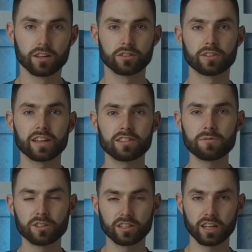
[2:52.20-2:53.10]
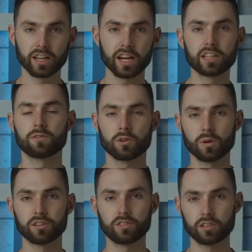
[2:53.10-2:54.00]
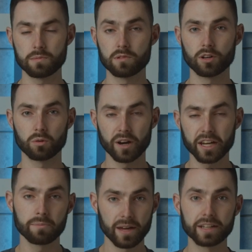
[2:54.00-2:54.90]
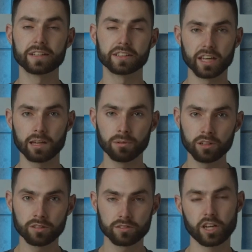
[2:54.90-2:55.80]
So that's it for today, guys. If you want to see some of our recommended cables,